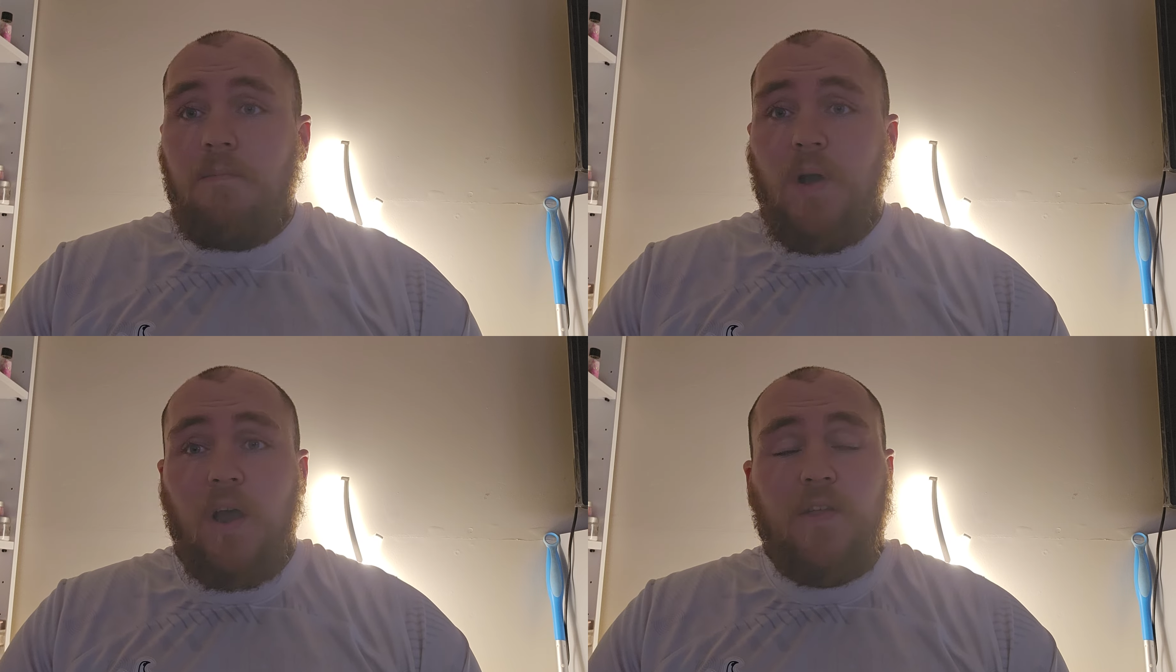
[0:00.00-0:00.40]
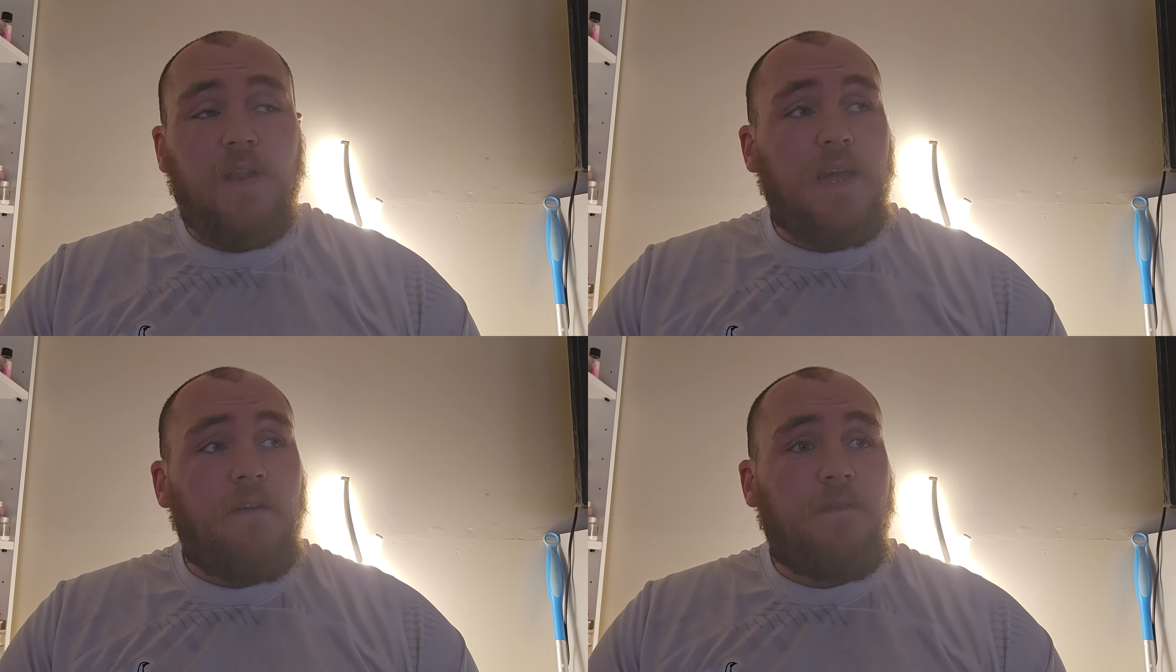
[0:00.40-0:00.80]

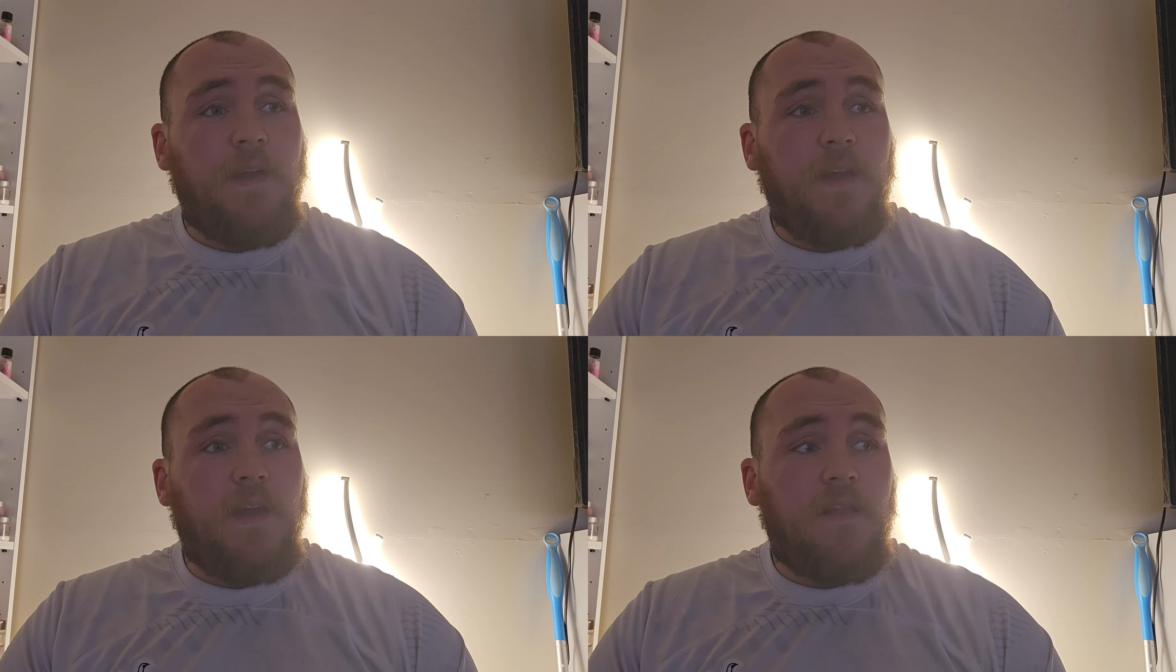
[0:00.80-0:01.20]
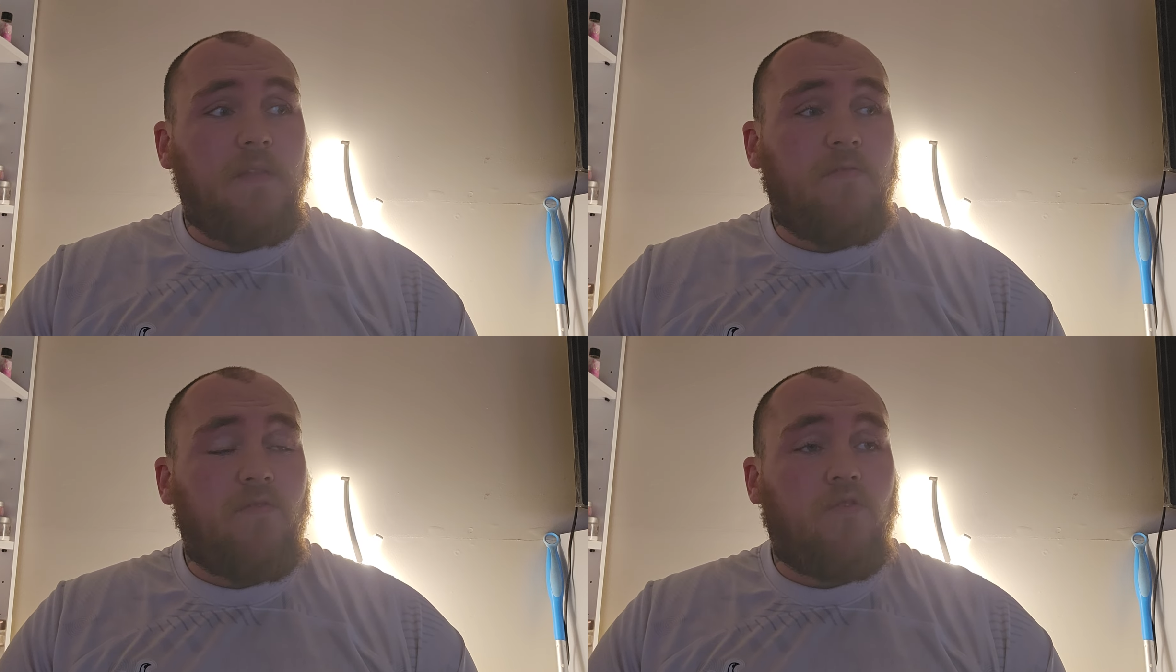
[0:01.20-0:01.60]
personally, I think
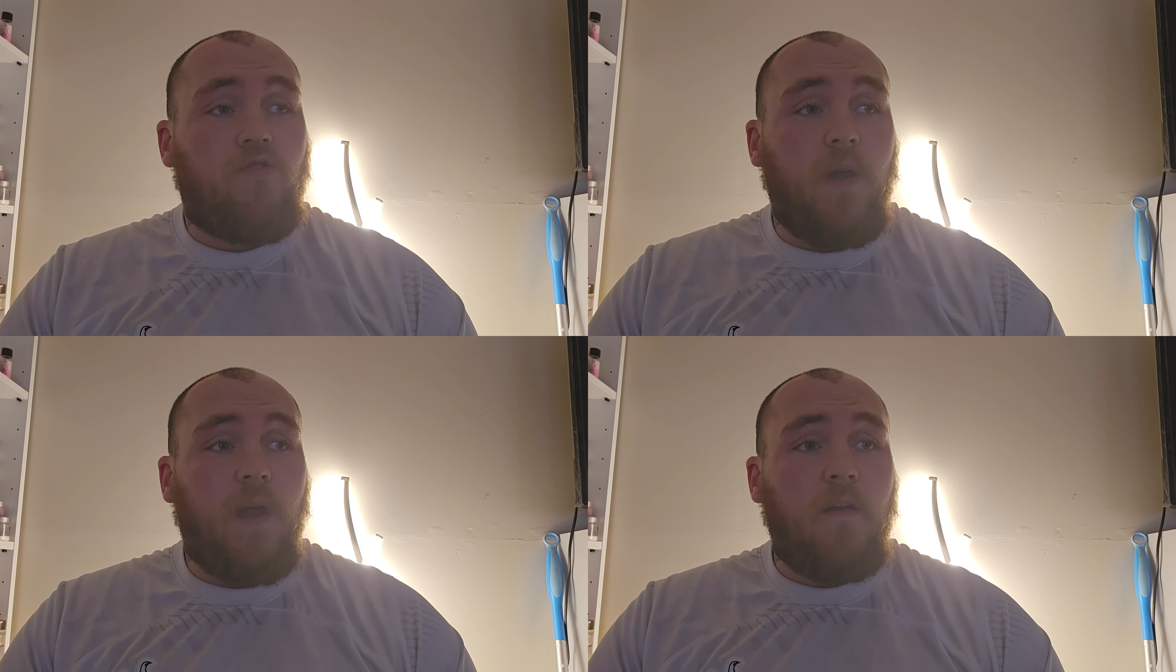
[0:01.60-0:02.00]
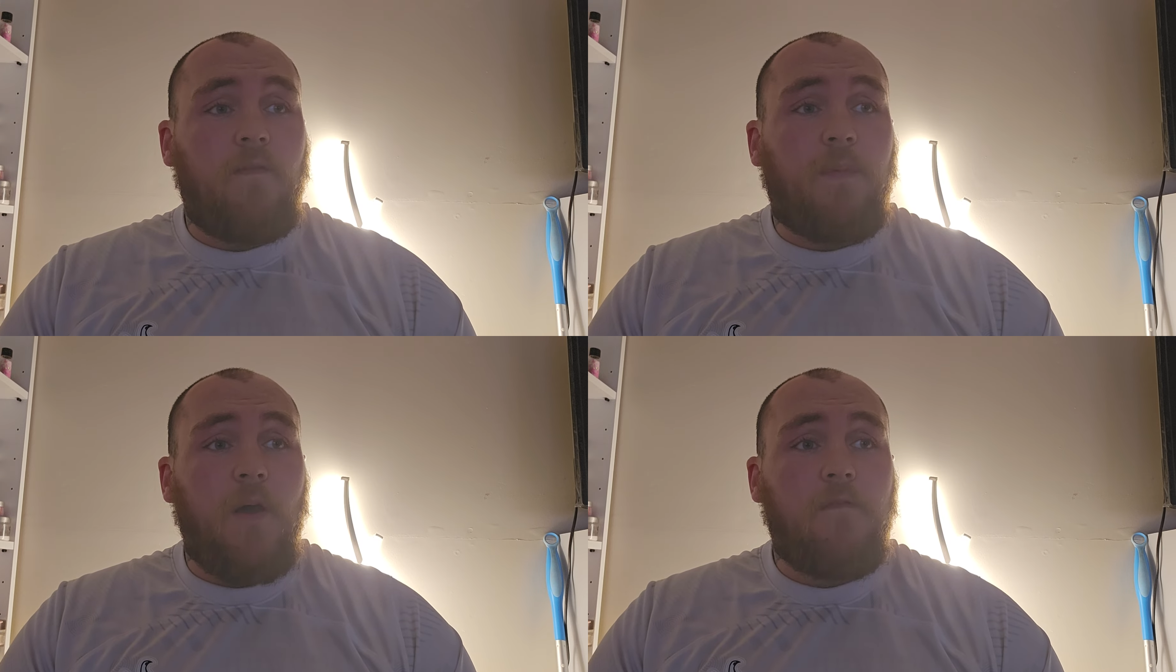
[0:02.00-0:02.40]

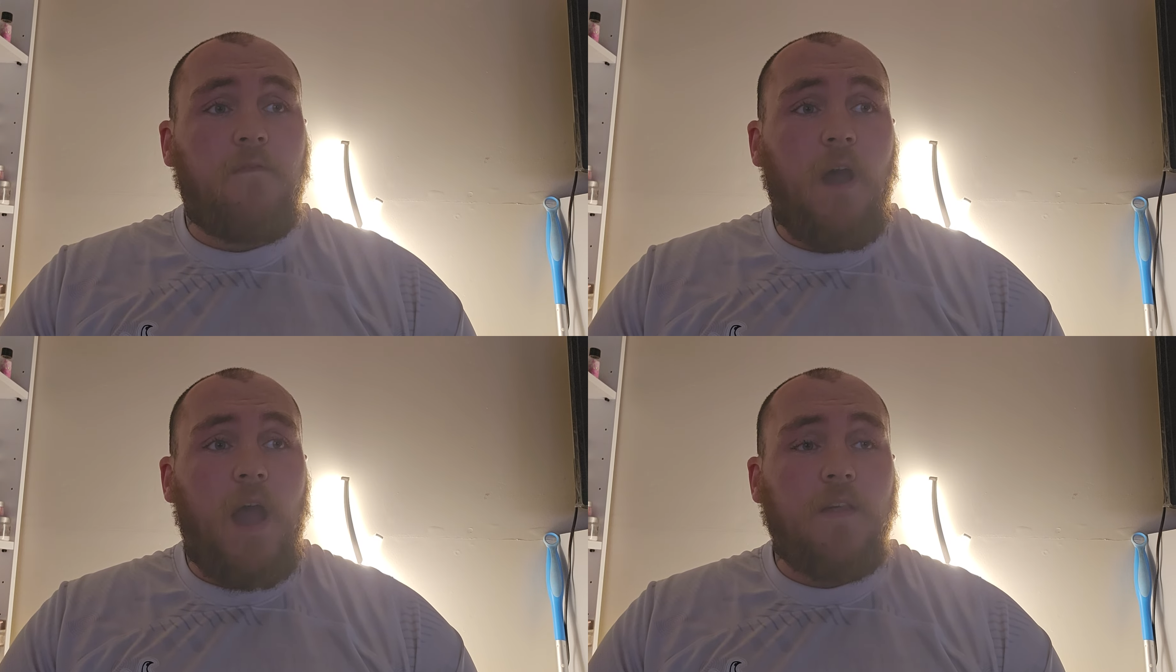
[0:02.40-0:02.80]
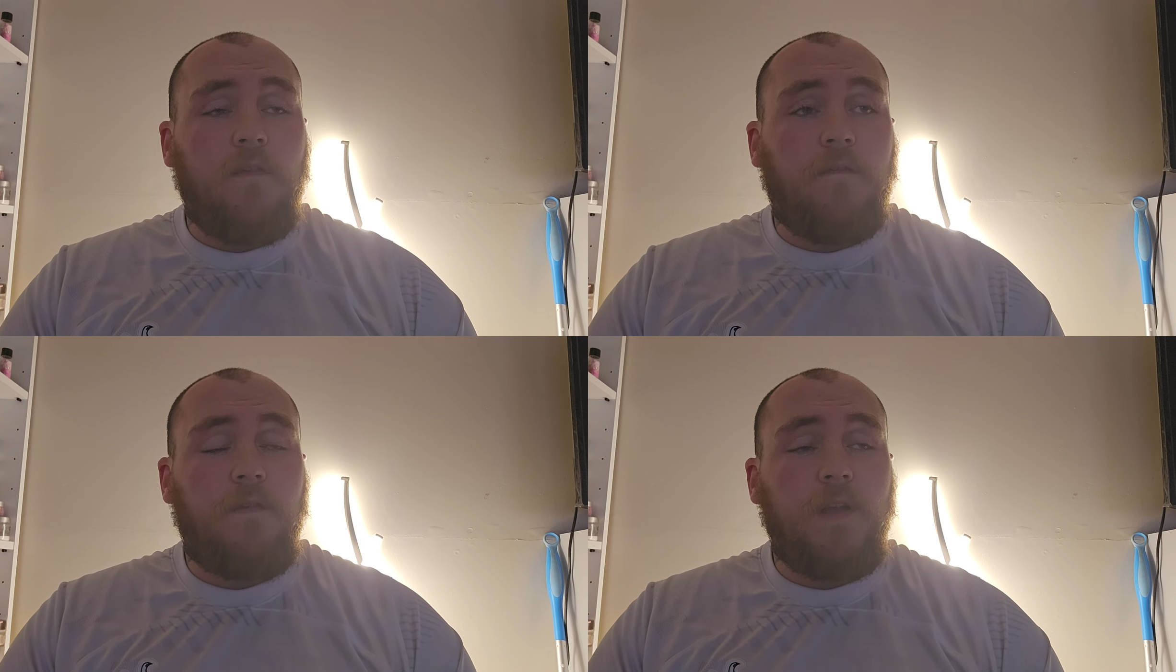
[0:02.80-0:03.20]
if both fighters
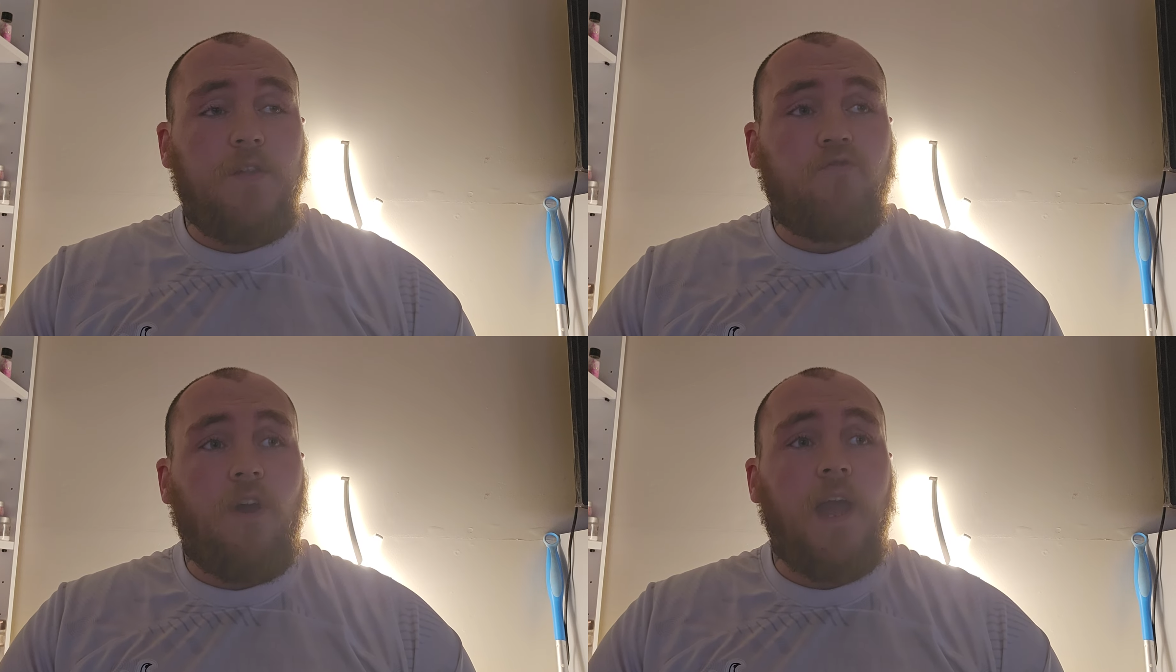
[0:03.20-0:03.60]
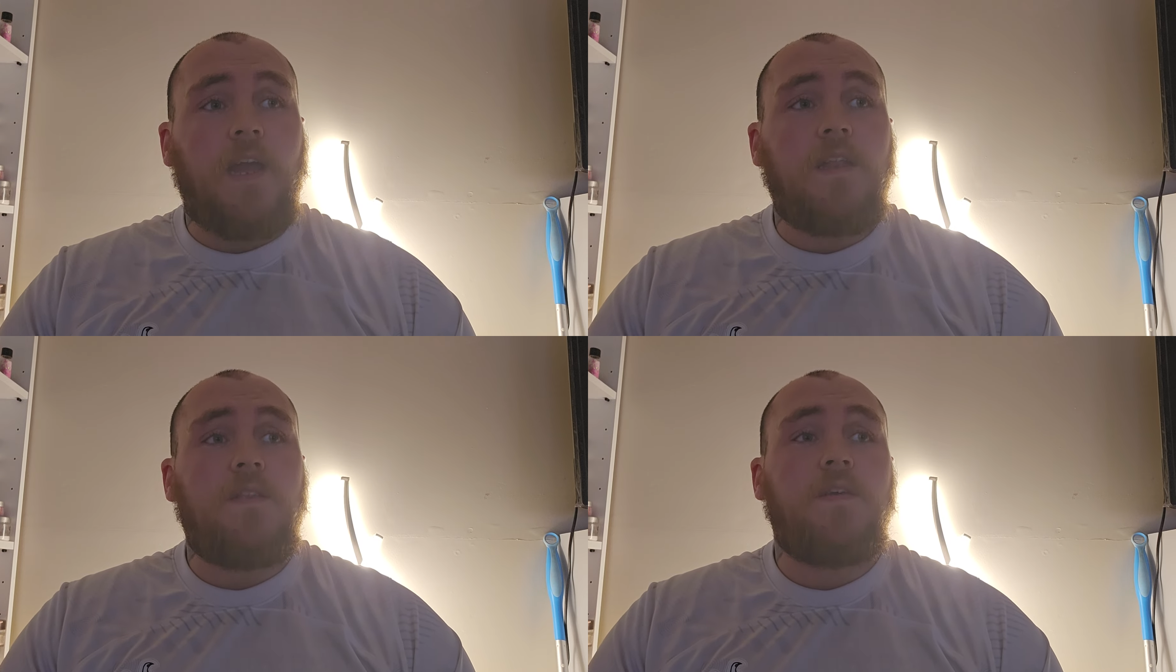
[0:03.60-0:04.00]
are fully
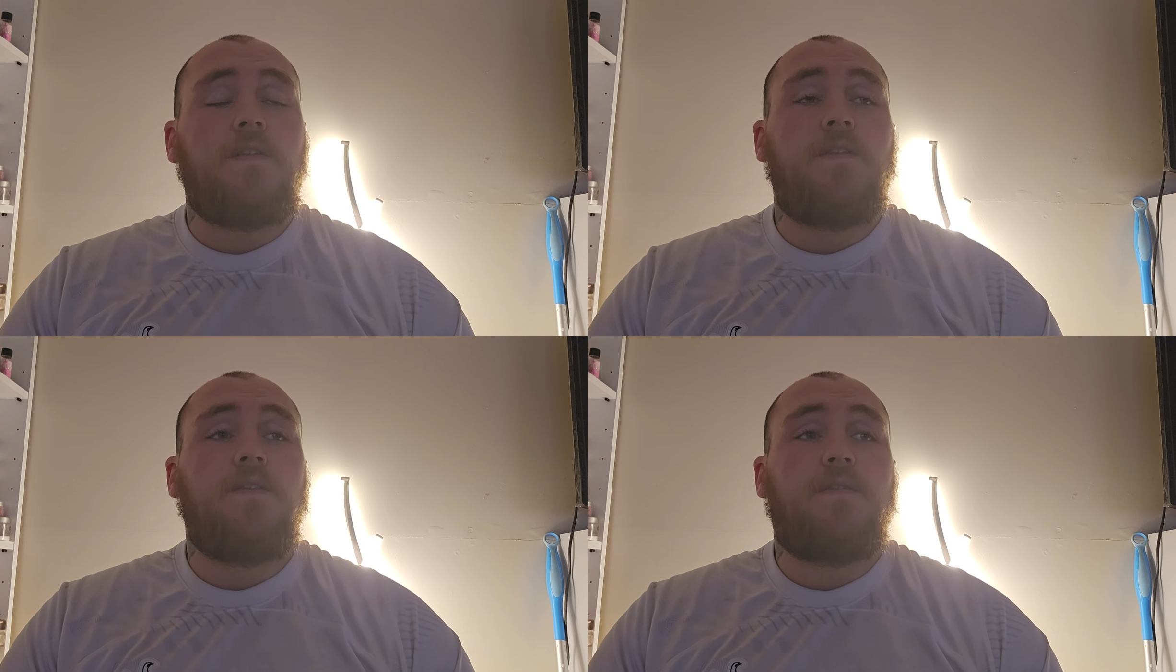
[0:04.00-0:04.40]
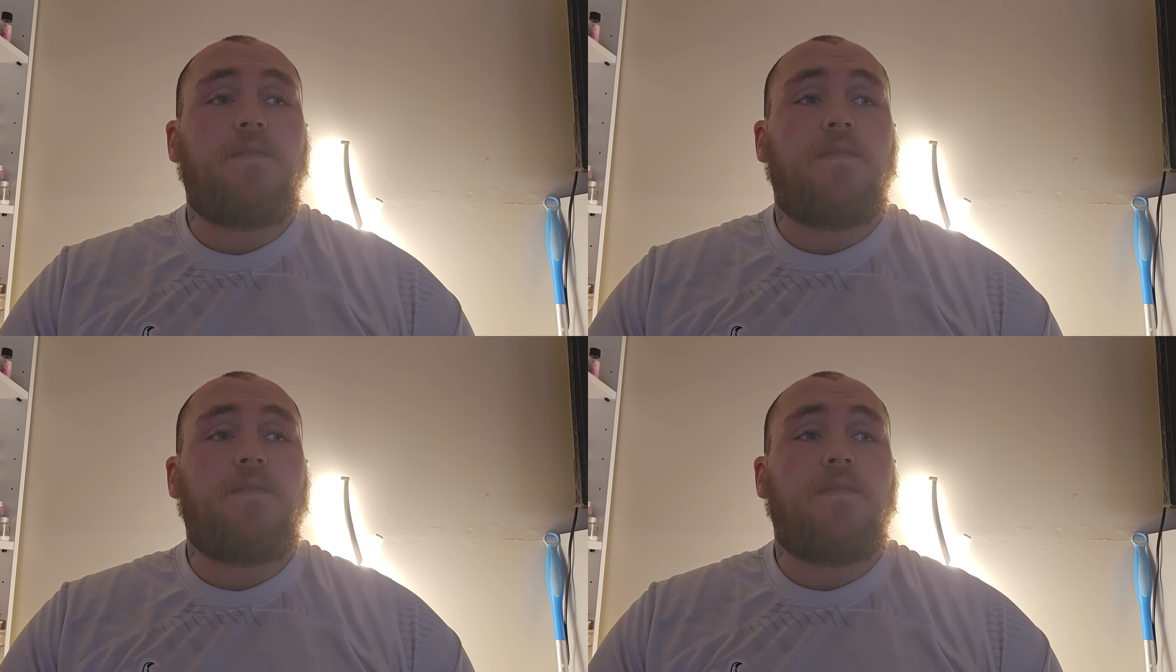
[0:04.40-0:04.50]
trained and